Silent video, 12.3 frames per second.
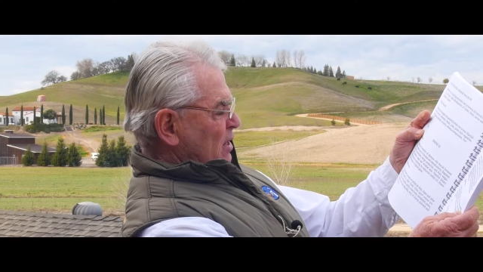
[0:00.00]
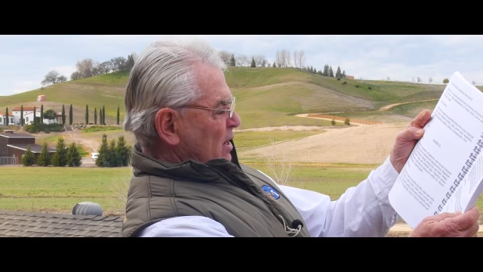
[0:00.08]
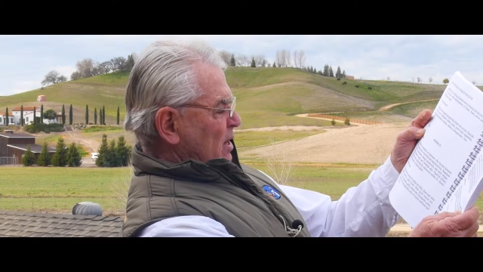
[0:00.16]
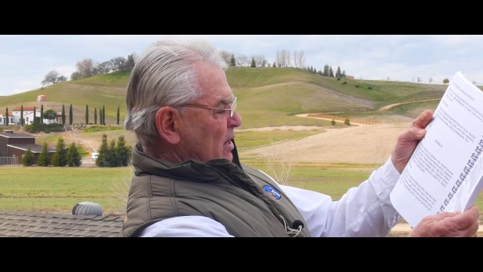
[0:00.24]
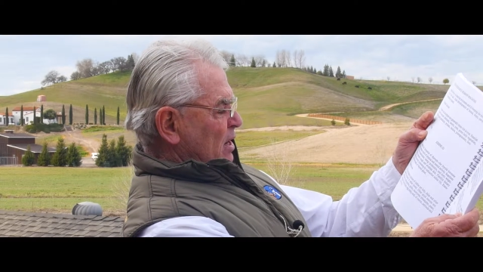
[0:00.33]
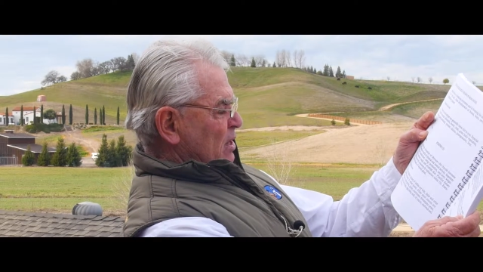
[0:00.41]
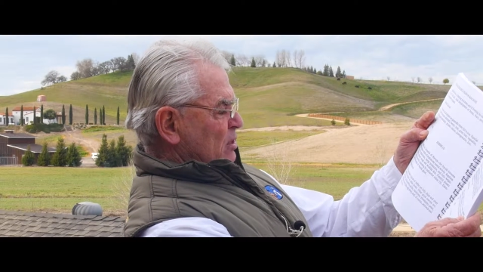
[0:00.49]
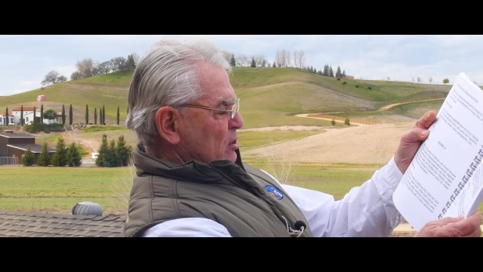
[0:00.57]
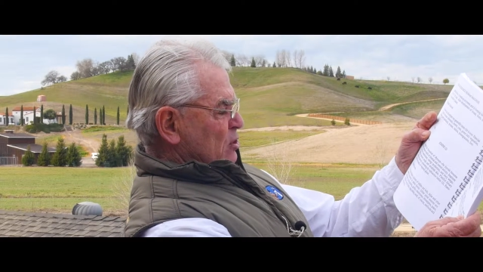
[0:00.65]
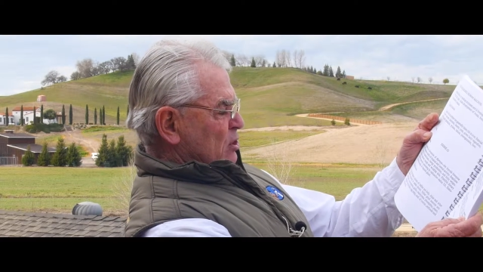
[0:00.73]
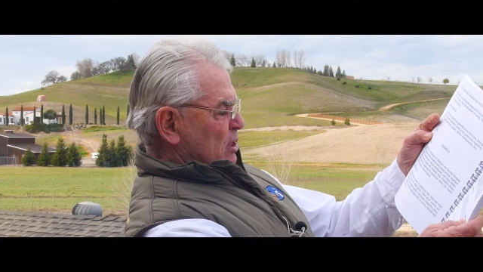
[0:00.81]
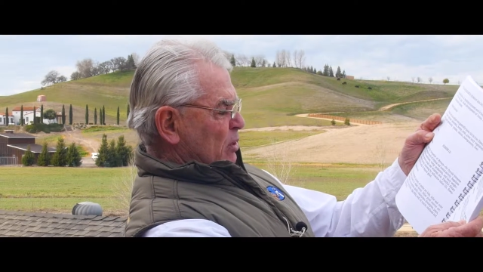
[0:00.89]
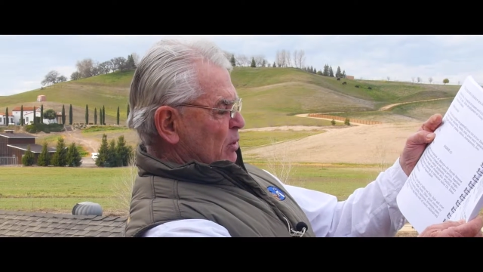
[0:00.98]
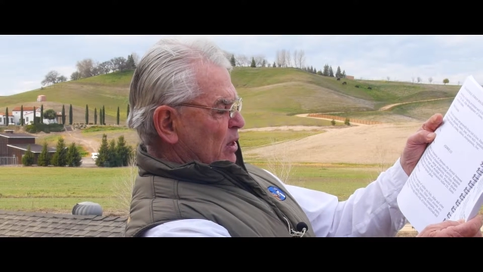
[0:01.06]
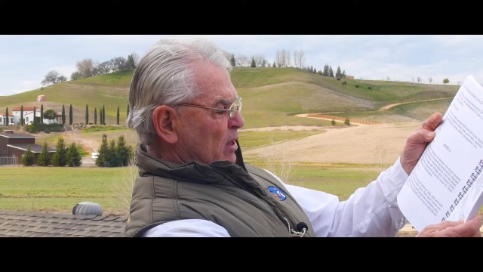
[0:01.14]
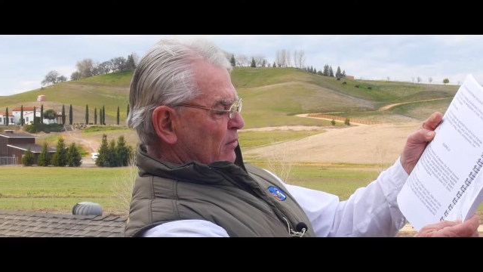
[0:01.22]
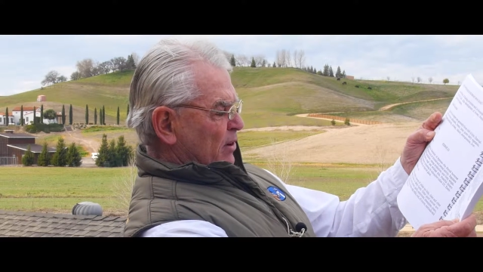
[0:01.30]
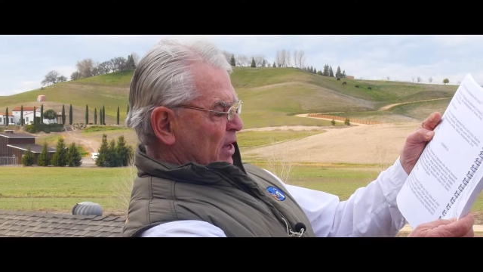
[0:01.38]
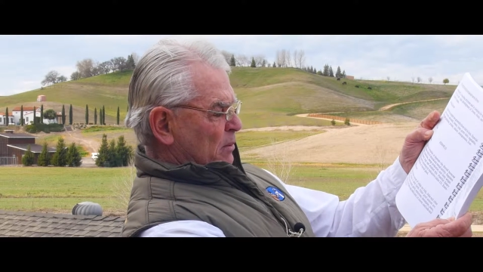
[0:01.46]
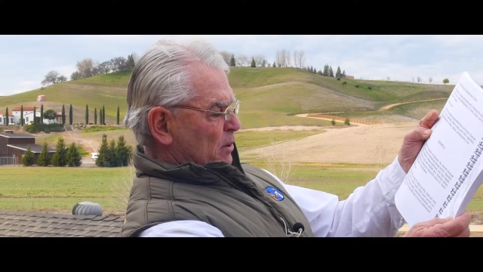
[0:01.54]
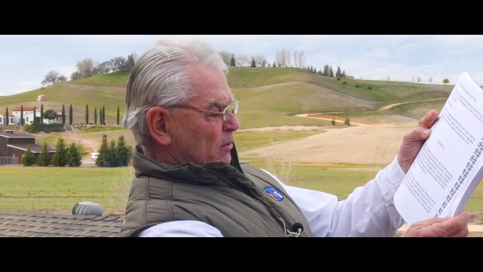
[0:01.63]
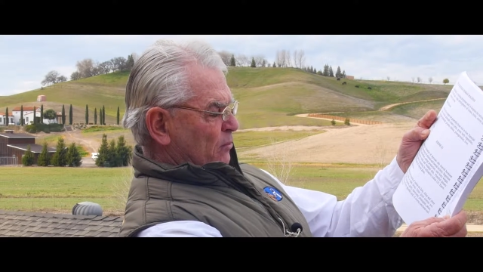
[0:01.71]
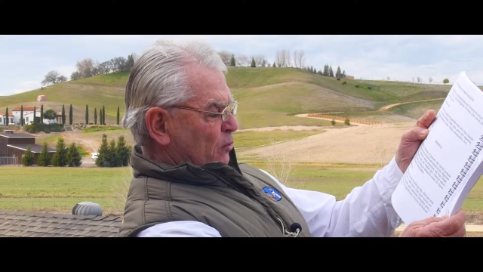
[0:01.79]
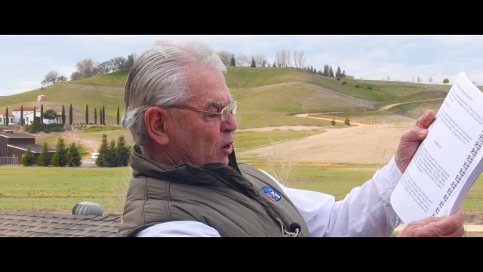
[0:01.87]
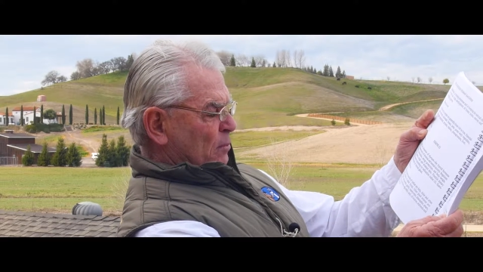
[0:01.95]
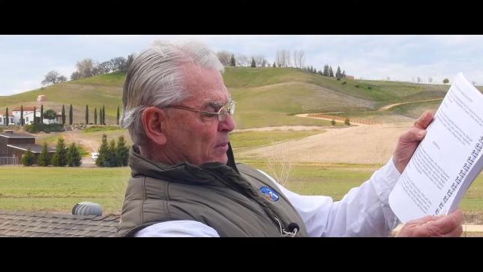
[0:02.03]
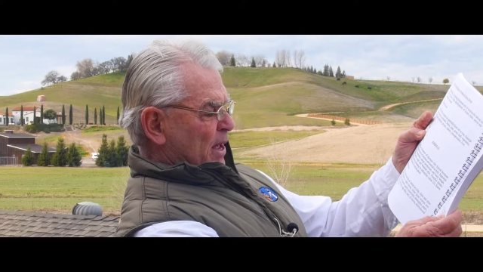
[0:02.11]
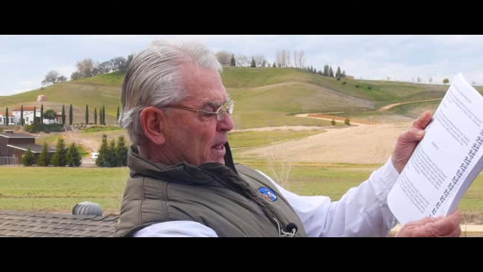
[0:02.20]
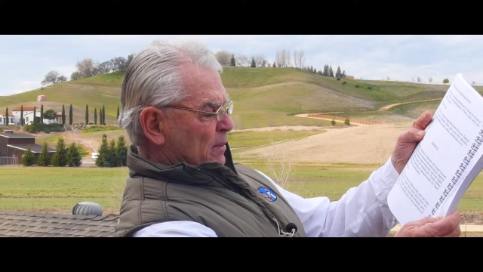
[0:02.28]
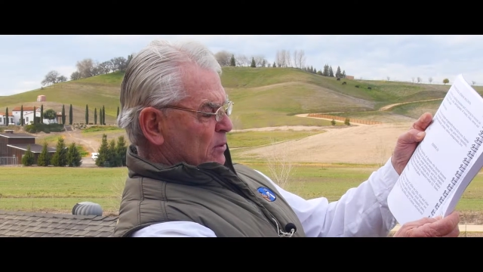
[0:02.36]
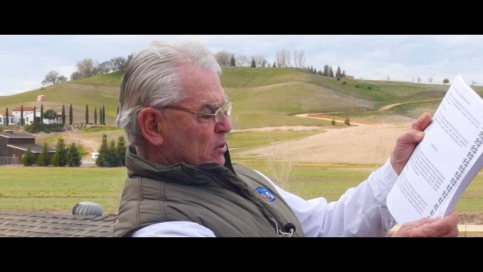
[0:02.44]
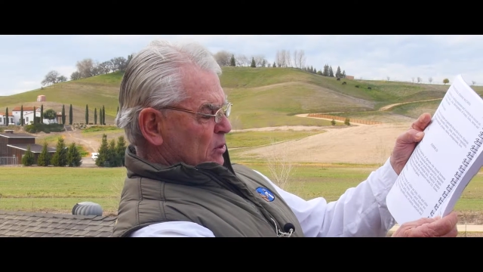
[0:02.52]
and other seaweed available in form tablets.